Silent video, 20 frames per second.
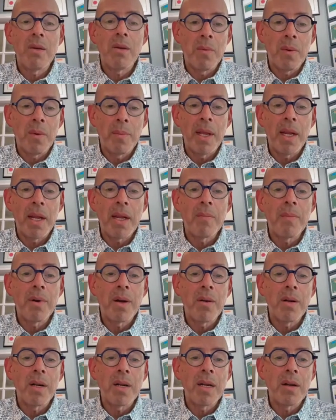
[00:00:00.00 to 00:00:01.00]
We're meeting
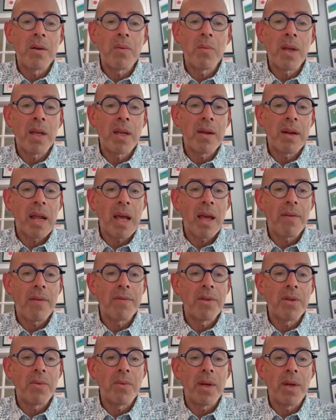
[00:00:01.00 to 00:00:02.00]
about it in a week and a half,
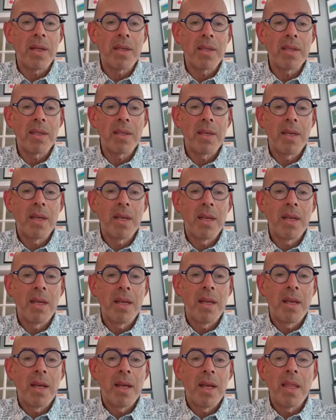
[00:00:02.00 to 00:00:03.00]
2 weeks.
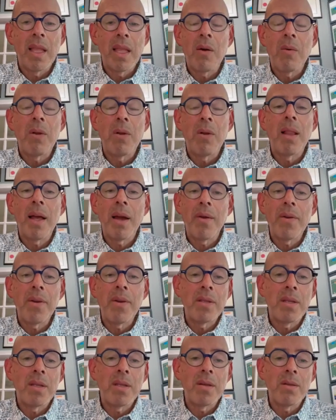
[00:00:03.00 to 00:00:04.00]
And that will allow you
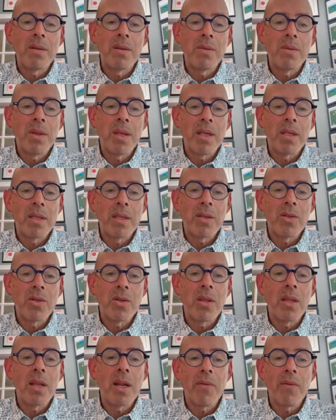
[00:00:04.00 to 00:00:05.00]
to do two things, ensure
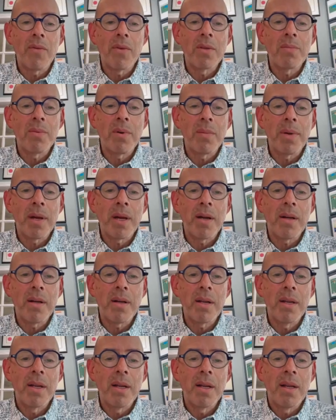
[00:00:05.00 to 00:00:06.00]
that everyone's prepared.
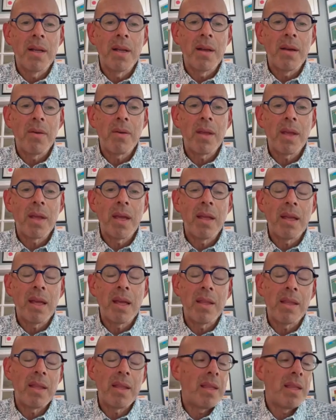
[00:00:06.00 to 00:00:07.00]
Okay.
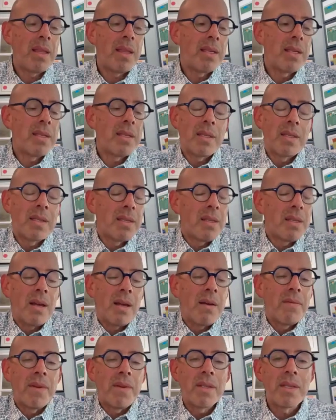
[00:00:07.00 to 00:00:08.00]
And this is
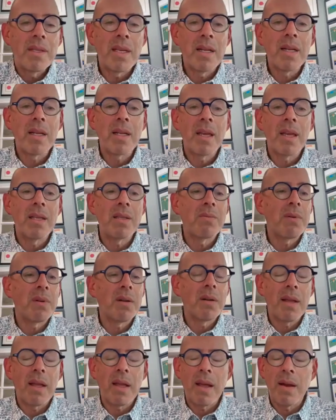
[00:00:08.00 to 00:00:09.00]
obviously in a case where
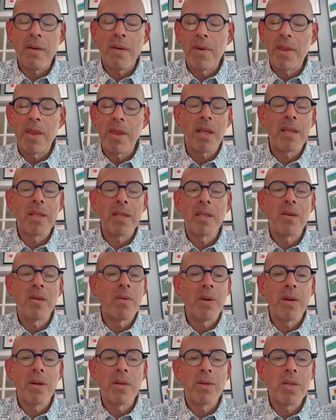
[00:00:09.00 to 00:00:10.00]
everything's so
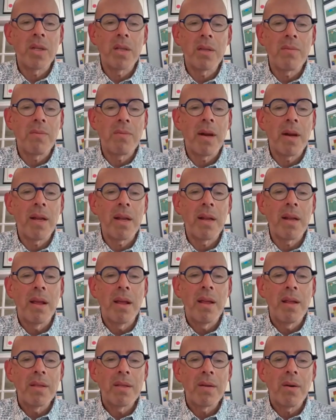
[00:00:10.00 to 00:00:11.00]
urgent, right?
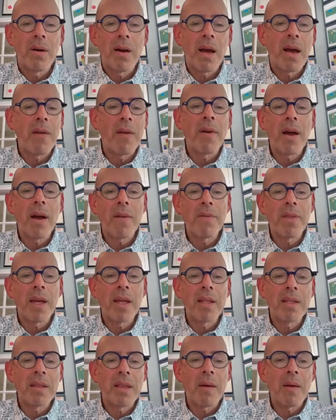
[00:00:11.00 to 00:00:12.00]
So hive off
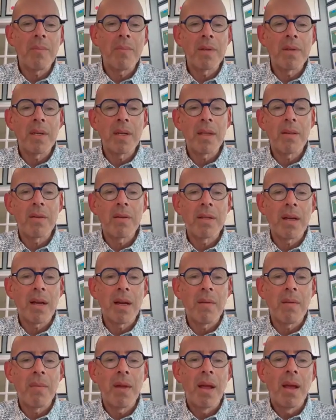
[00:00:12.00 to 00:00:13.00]
that particular
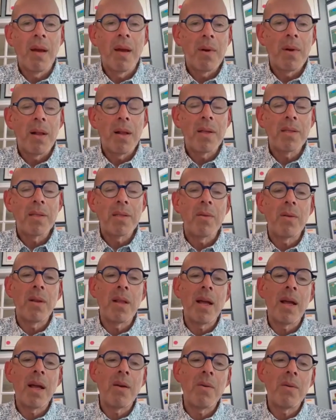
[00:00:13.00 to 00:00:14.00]
time. It'll also
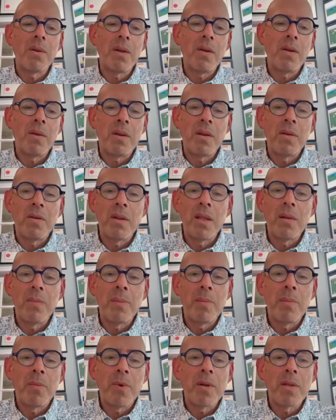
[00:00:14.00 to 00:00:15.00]
allow you a little
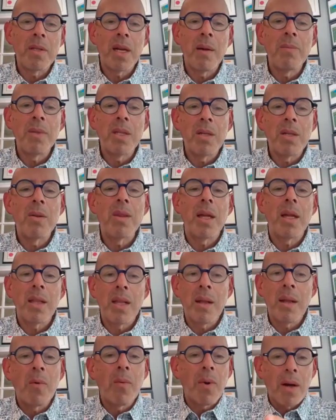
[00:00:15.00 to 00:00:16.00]
bit more time to do that
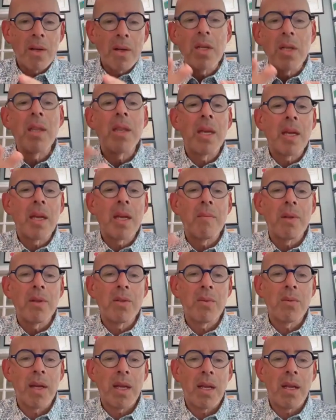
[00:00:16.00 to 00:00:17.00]
Nemawashi thing in
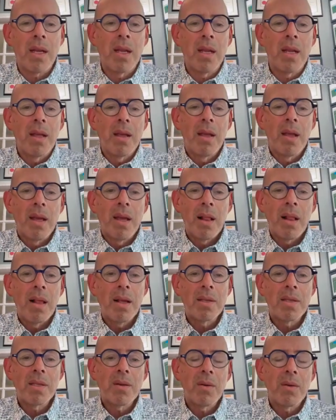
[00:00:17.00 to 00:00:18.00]
between. It'll
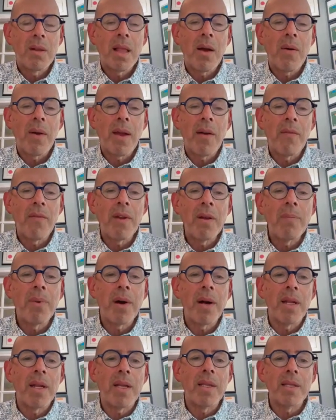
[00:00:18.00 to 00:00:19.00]
also allow
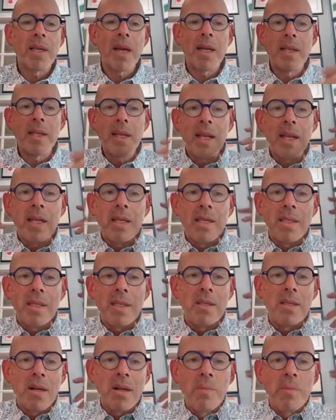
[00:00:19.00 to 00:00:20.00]
everybody's ideas to
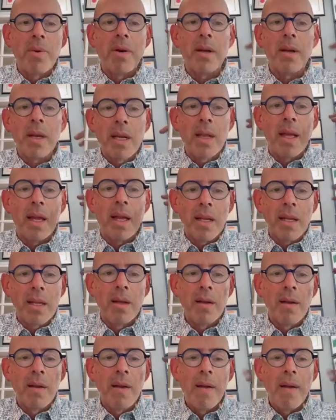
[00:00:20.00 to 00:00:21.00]
sort of percolate.
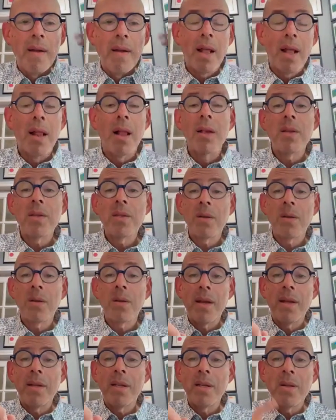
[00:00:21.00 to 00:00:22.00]
It'll also allow
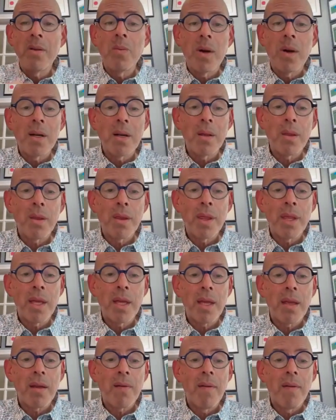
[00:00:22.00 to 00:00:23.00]
you to do one other thing.